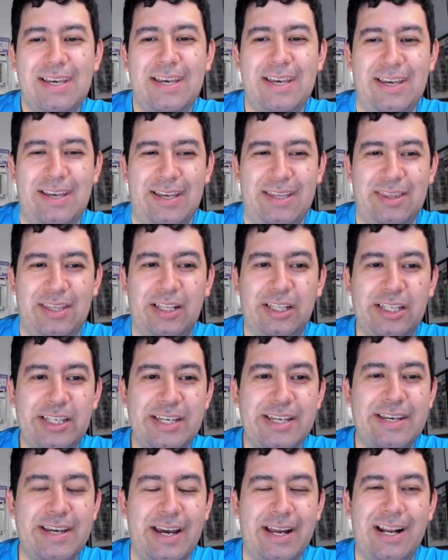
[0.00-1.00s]
in the
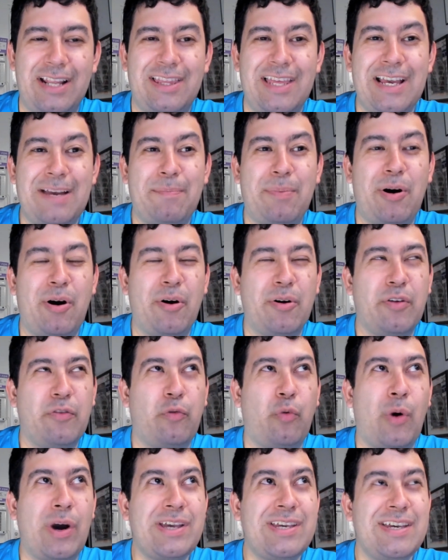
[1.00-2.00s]
league, and I think part of
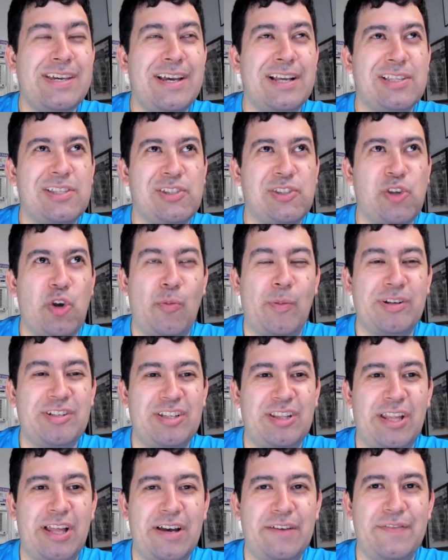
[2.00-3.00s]
why he gets so much
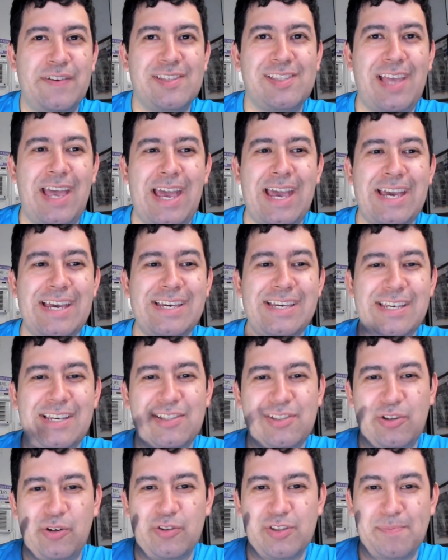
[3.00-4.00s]
love is A,
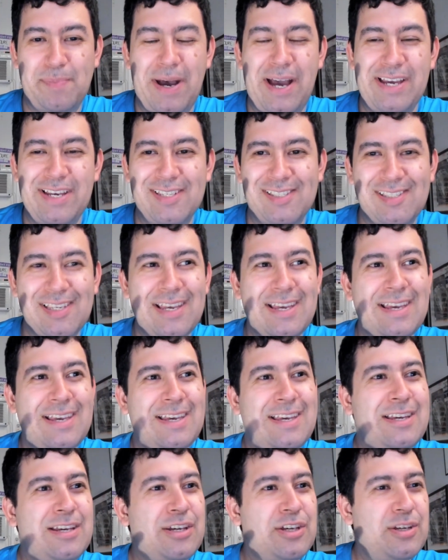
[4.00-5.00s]
East Coast bias,
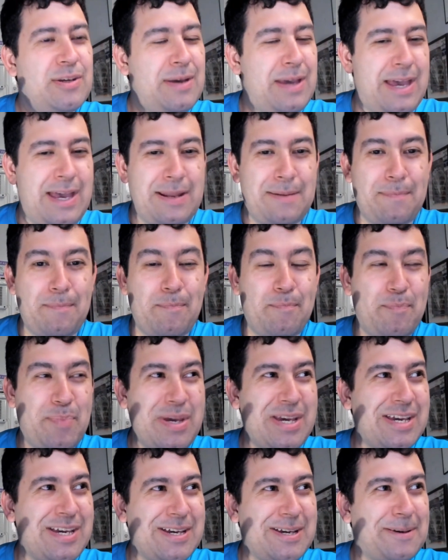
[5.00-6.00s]
and
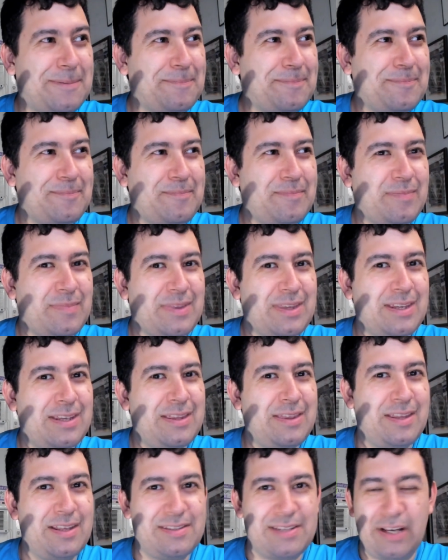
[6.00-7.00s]
B,
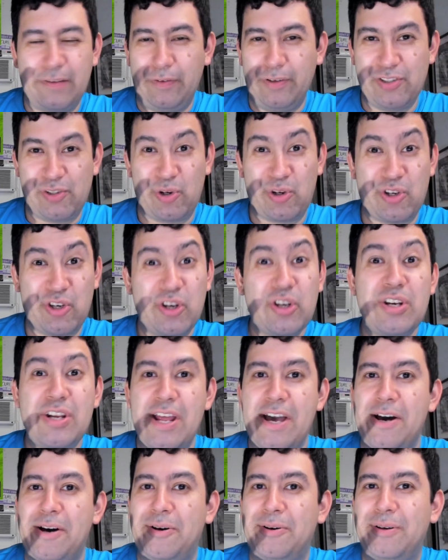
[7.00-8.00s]
the Devils are good
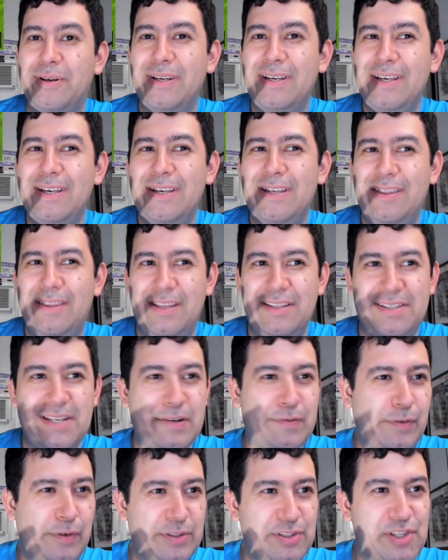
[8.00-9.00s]
now. The
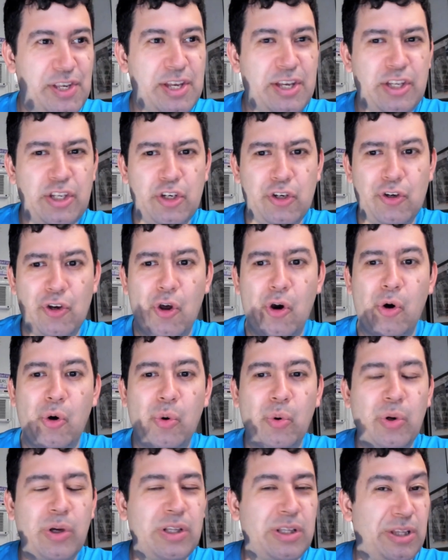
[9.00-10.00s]
Devils
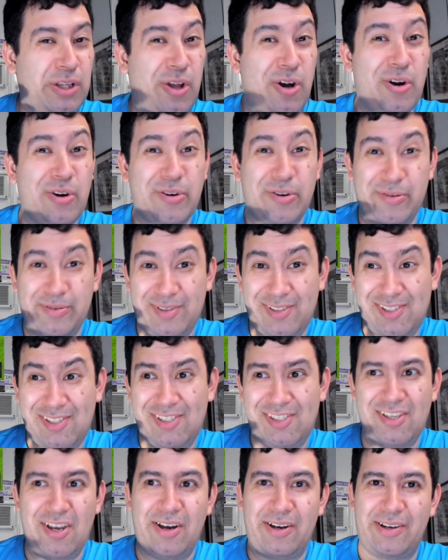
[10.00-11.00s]
no longer
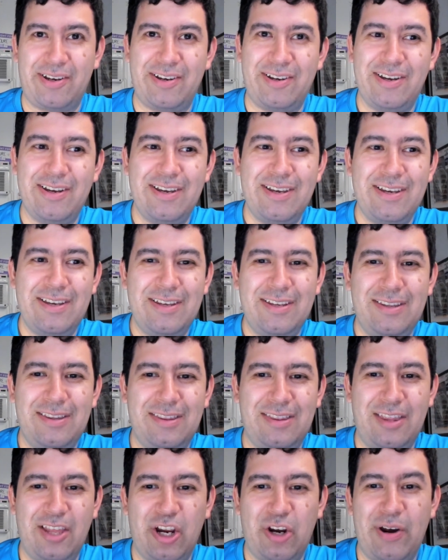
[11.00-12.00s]
suck.
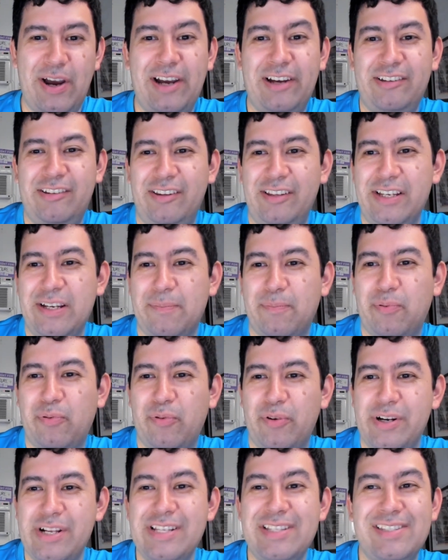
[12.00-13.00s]
They're actually a
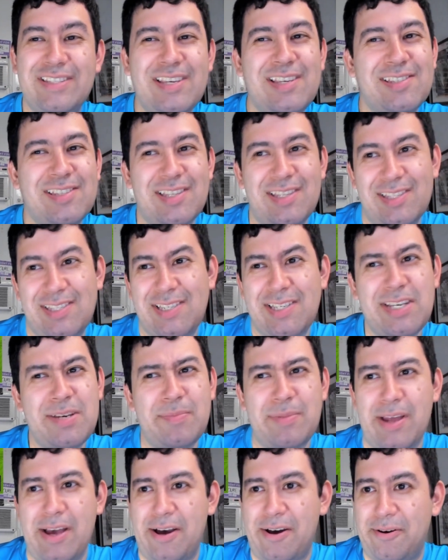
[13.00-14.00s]
pretty decent team
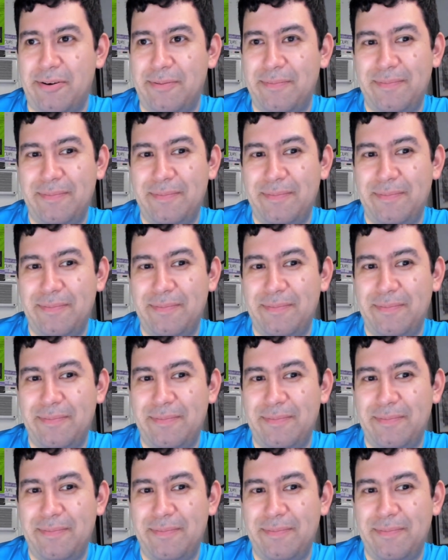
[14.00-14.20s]
now.